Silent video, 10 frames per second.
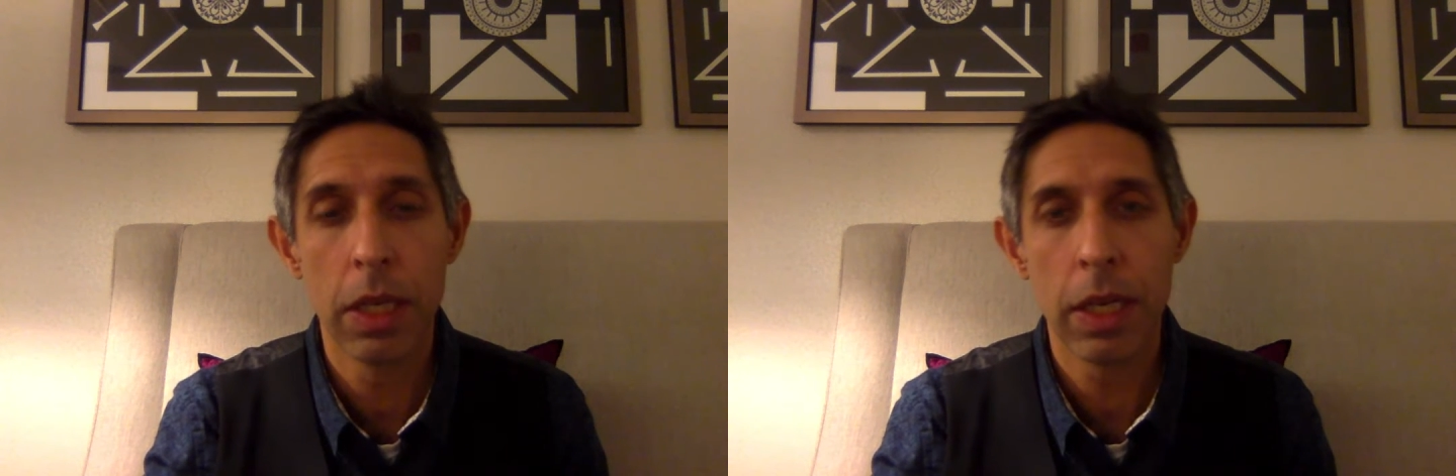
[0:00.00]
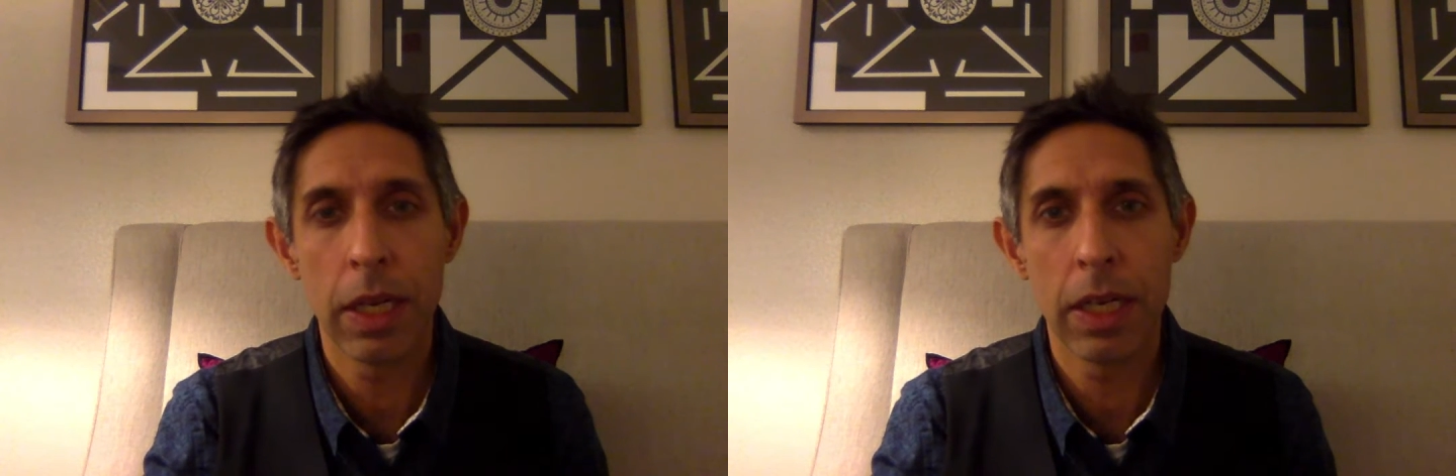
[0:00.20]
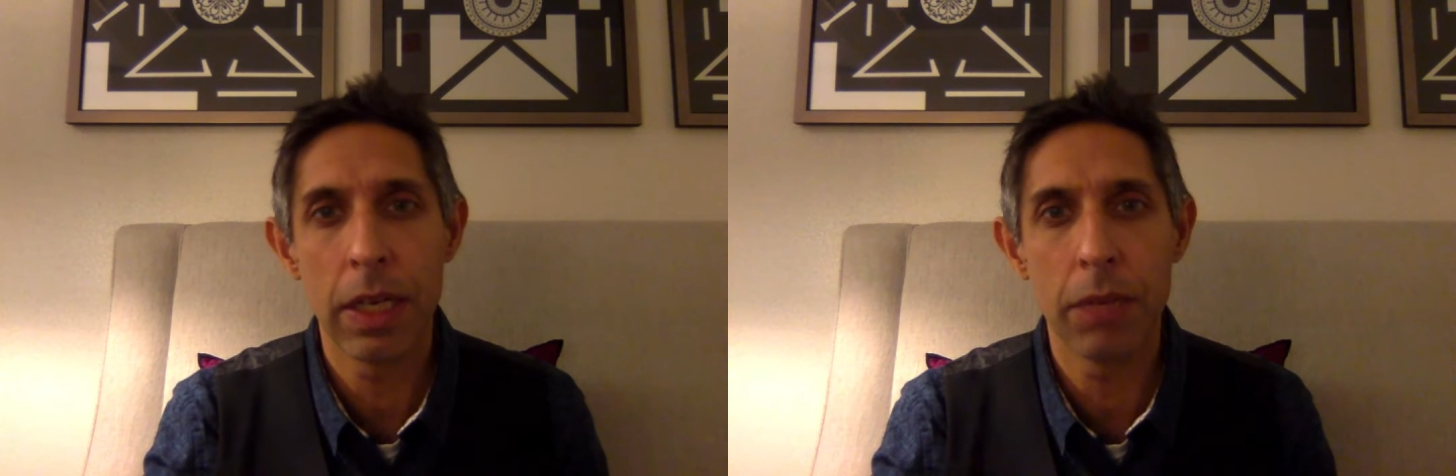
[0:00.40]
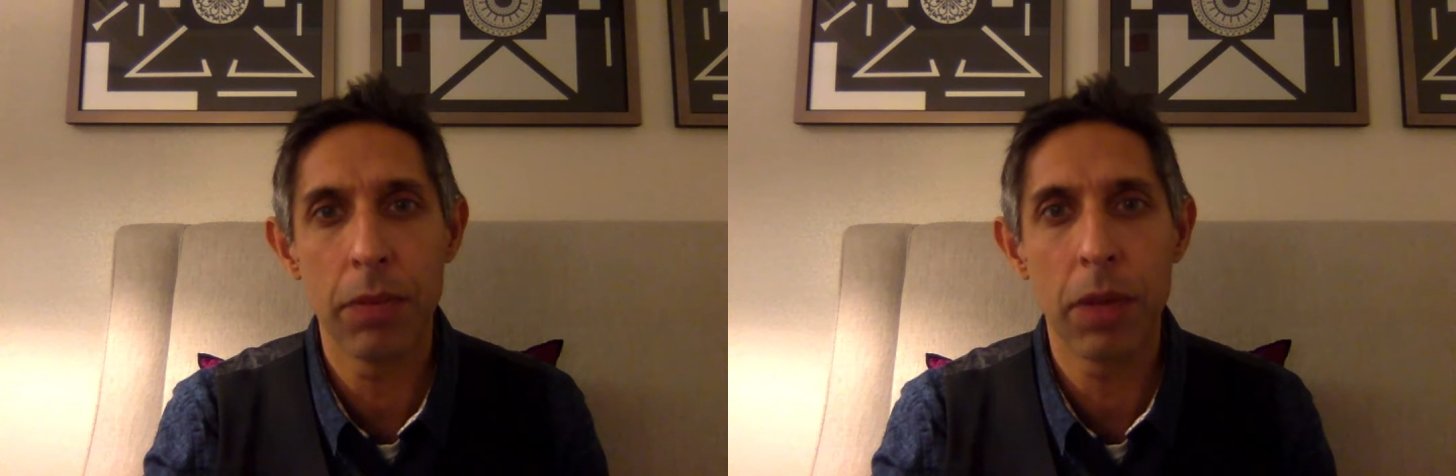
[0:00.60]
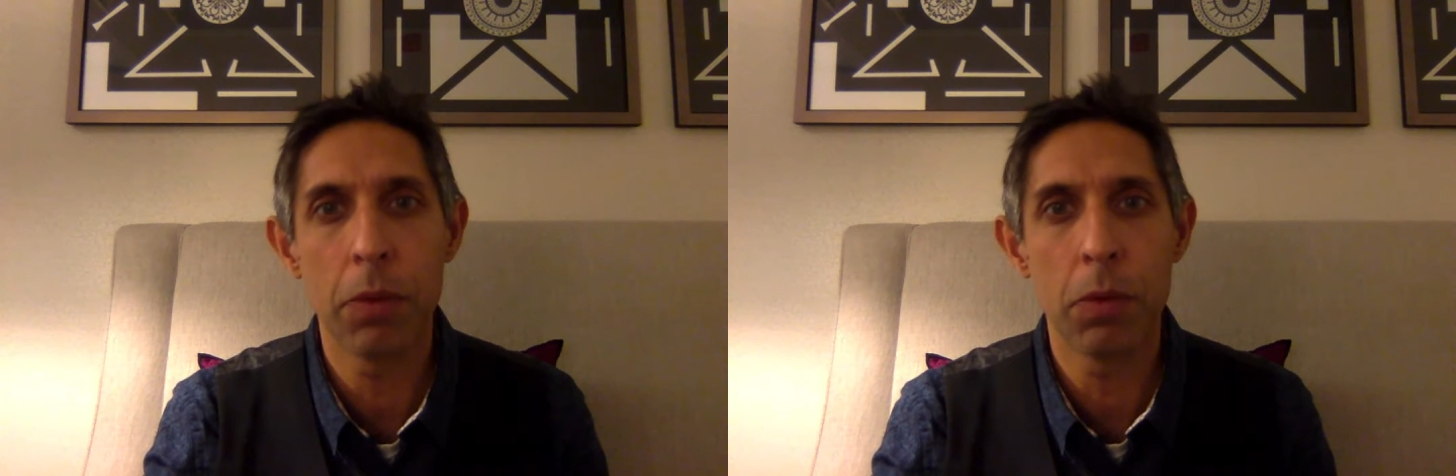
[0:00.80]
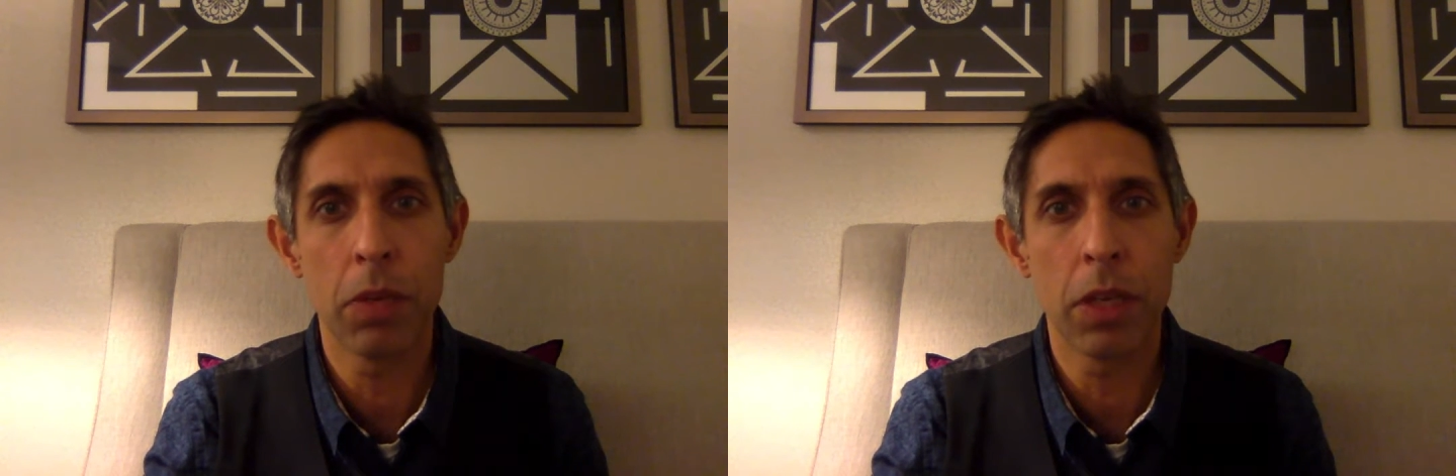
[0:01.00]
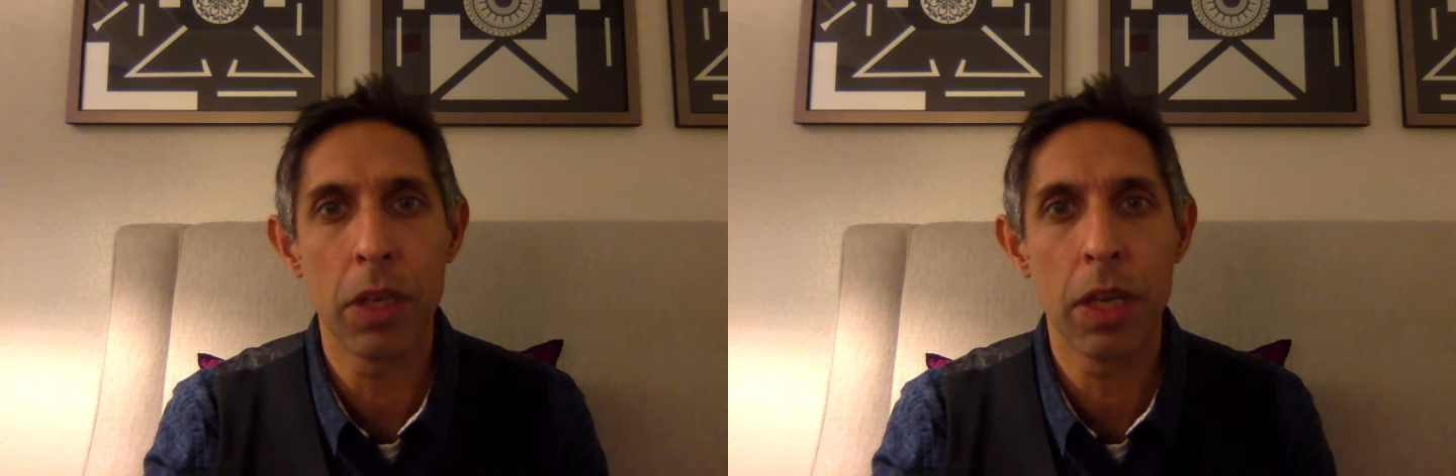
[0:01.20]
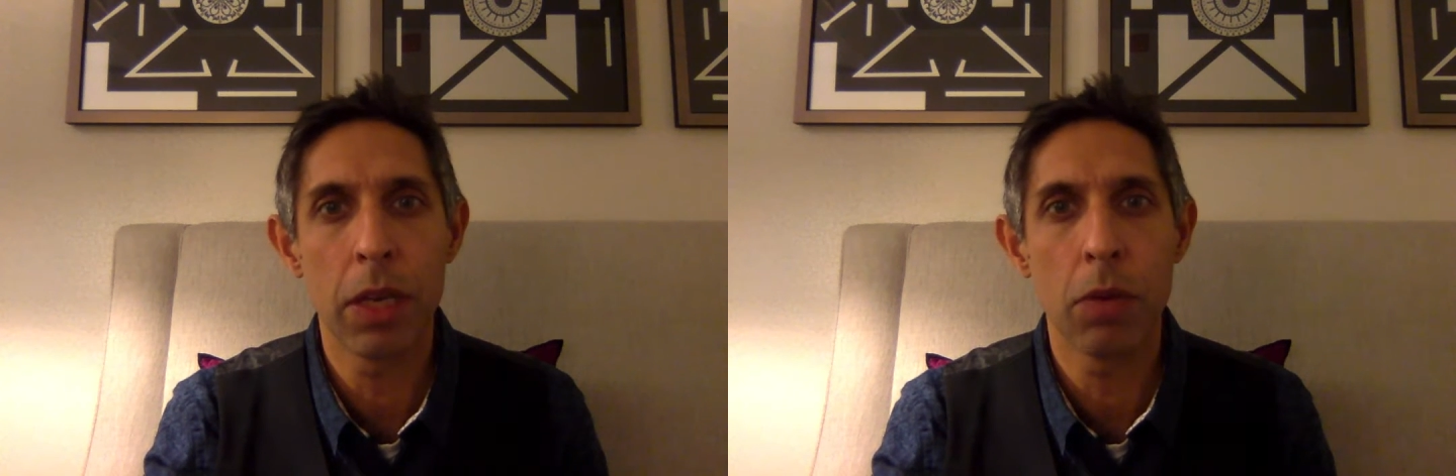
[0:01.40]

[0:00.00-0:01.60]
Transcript: That would be a really good idea.